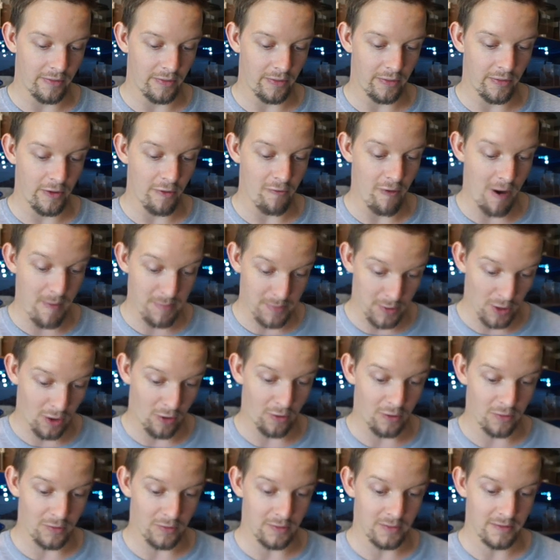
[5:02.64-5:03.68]

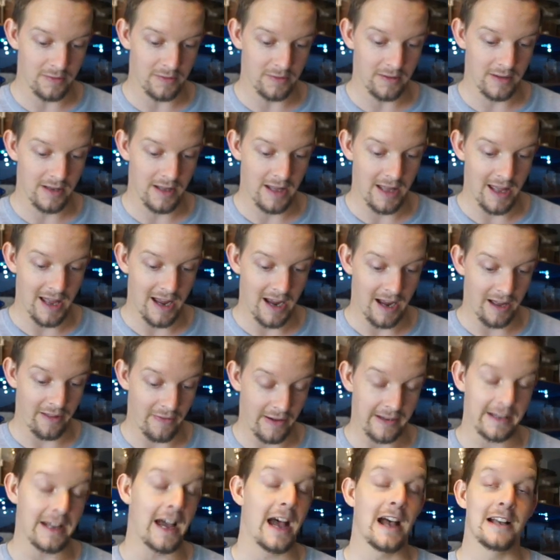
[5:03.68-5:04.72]
reptile
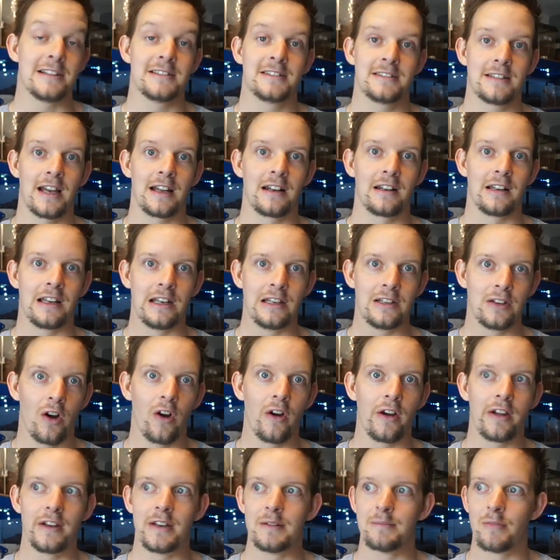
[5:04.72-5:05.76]
that has sadly
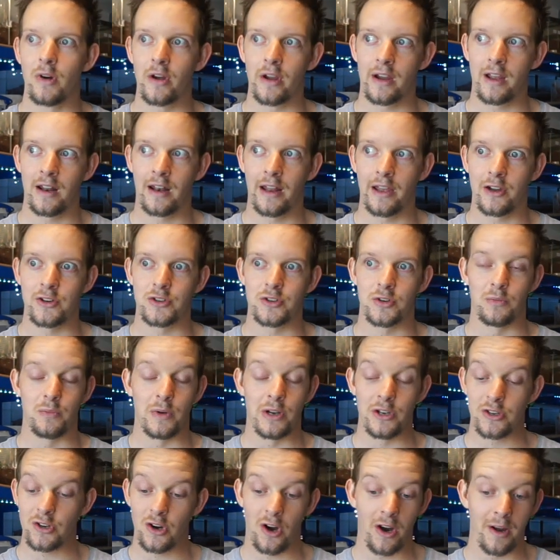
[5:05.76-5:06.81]
died in my collection,
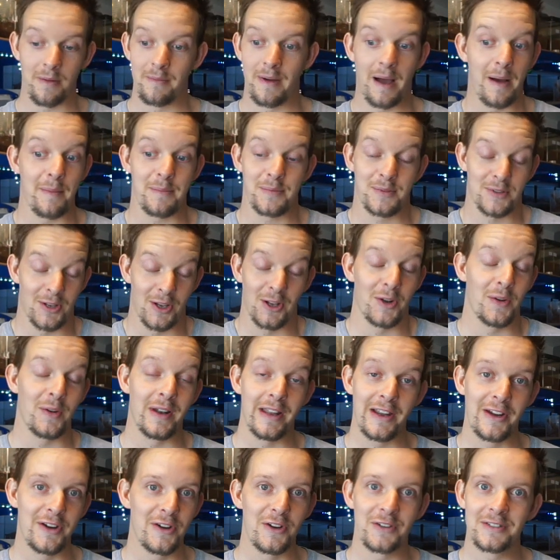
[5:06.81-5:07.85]
which I'm
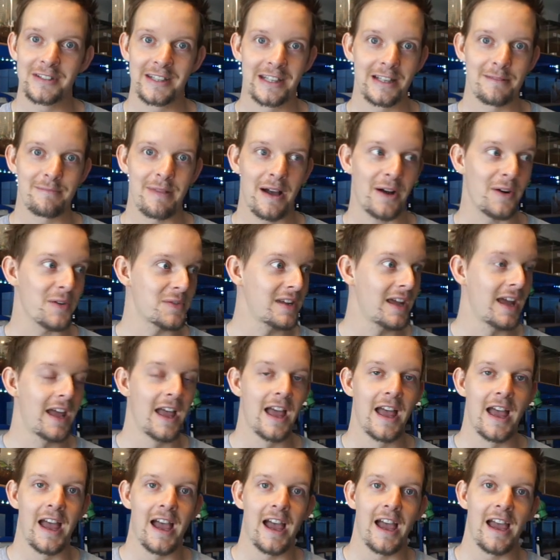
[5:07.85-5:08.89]
absolutely gutted about,
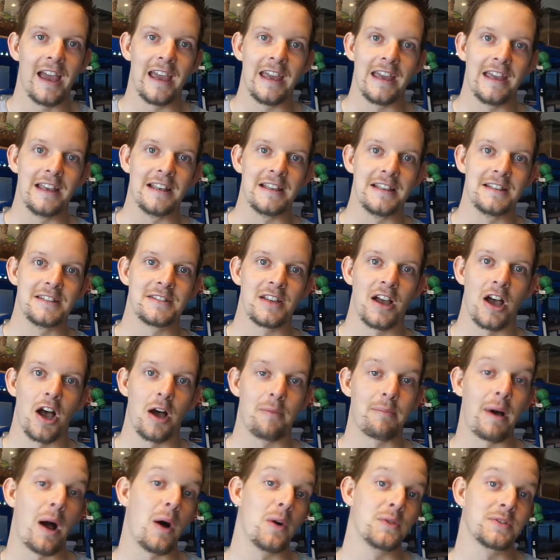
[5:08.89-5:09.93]
is
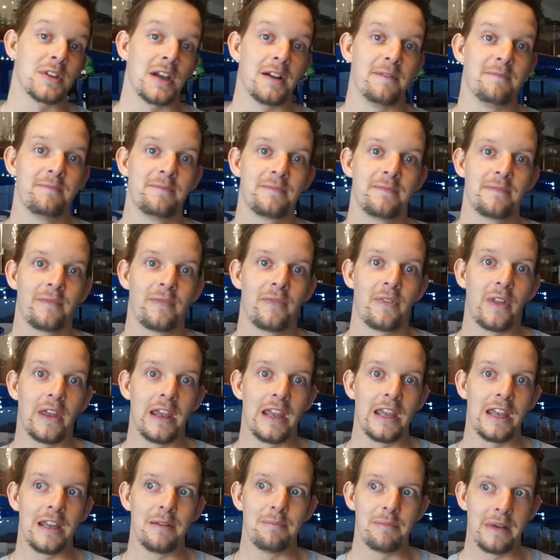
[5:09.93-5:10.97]
Bowser,
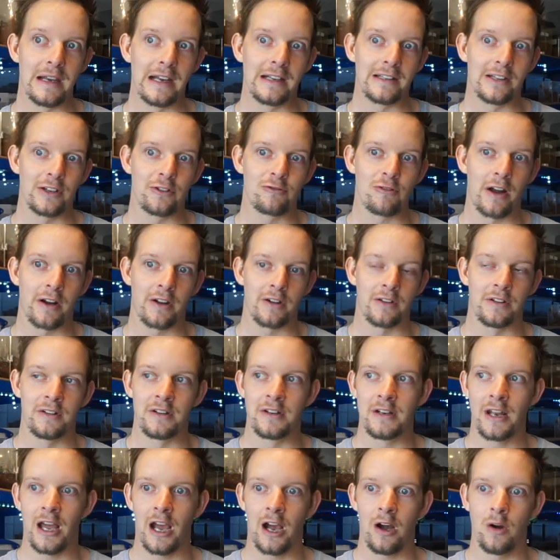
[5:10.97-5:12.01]
the bearded dragon.
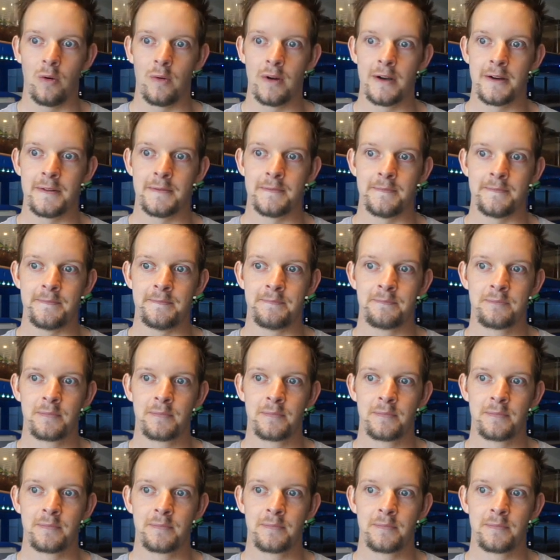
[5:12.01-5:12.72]
Now,